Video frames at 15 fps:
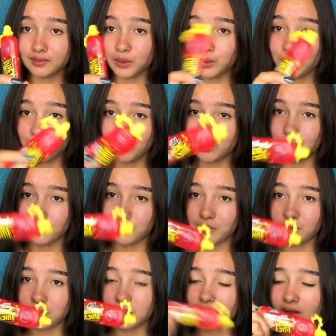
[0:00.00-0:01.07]
Oh
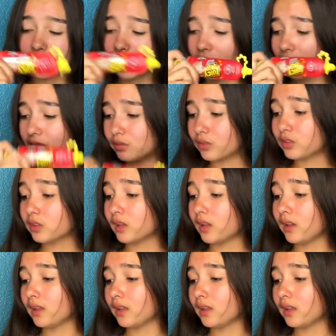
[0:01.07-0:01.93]
love good